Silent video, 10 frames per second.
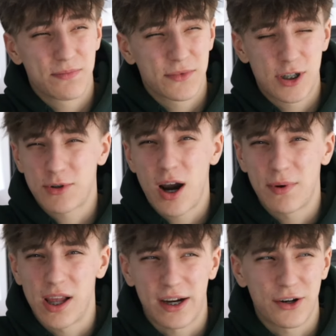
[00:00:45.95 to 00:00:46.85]
subscribe
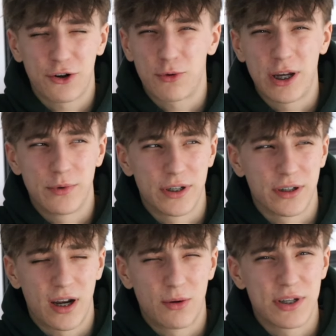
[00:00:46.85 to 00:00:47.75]
and like. I don't know why you wouldn't.
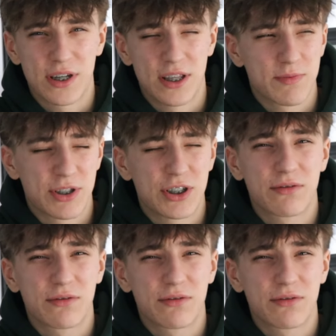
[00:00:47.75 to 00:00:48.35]
I always say this, but